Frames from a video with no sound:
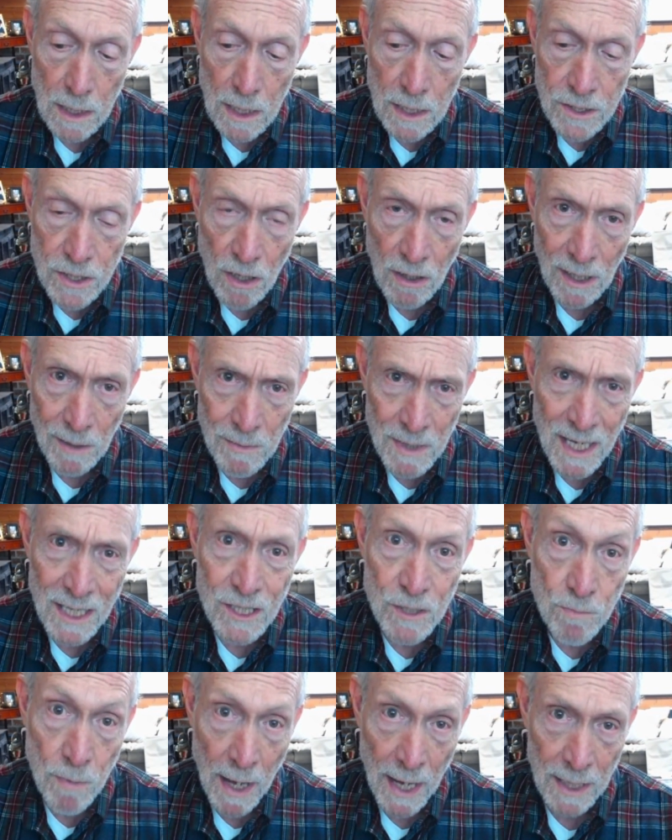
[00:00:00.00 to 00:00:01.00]
So let me
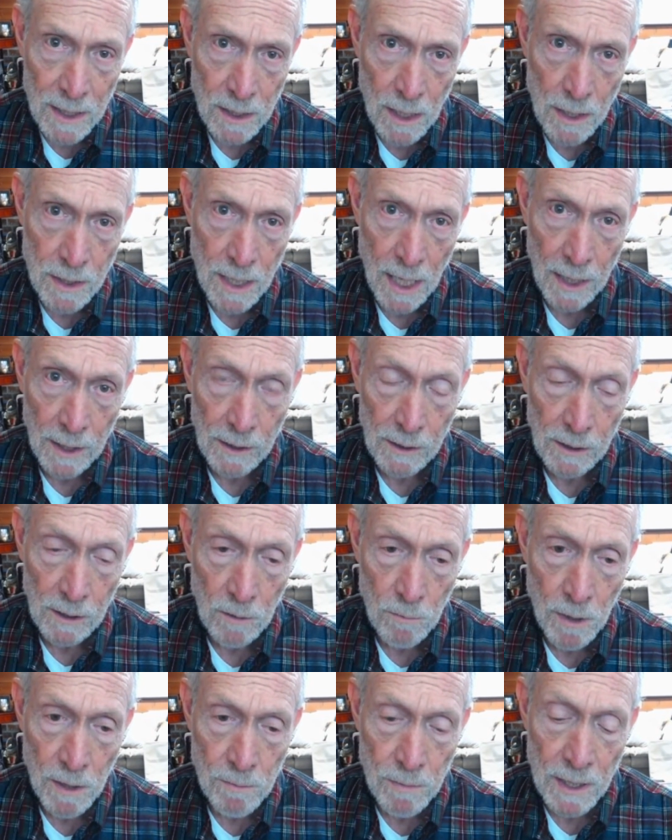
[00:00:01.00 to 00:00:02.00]
expand on that a
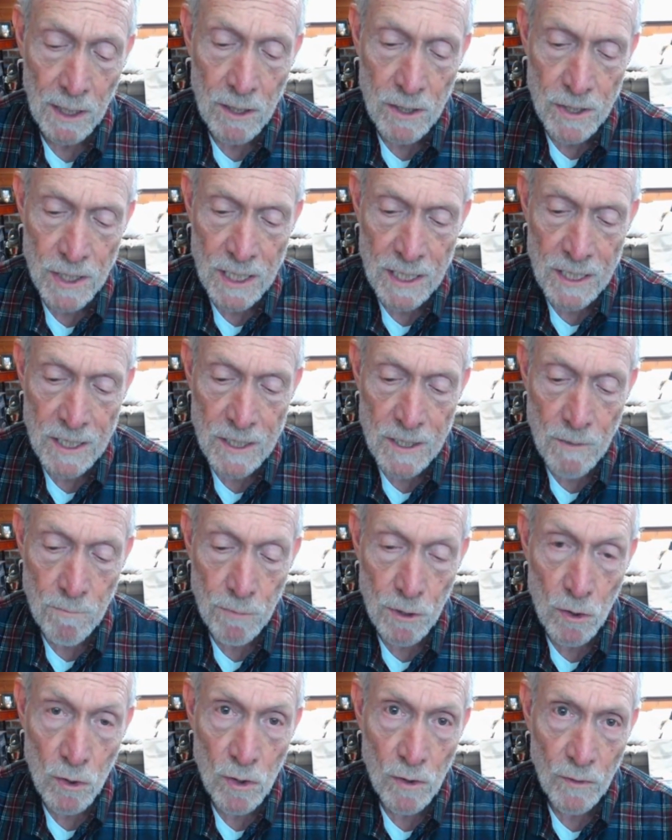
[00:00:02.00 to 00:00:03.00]
little bit because this is a
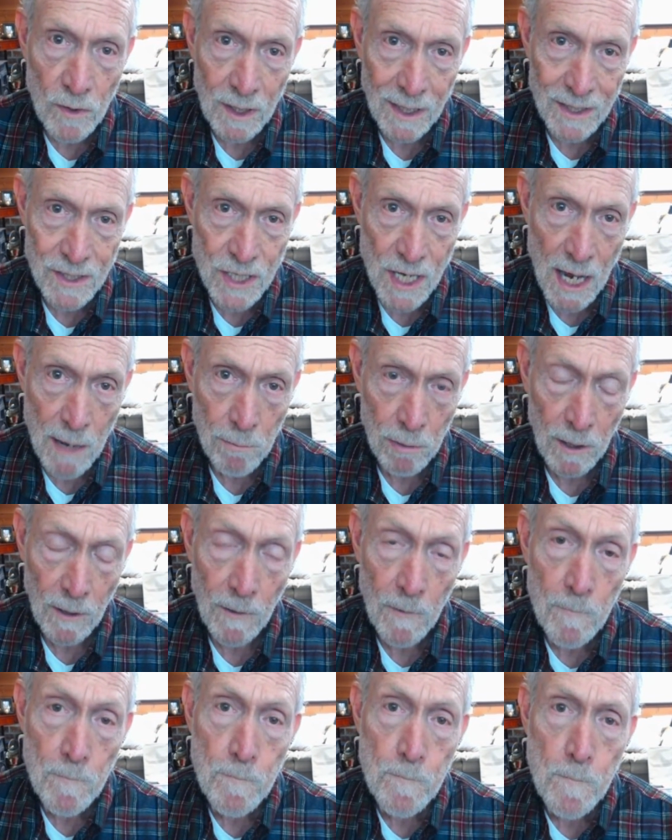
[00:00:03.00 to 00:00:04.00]
beautiful example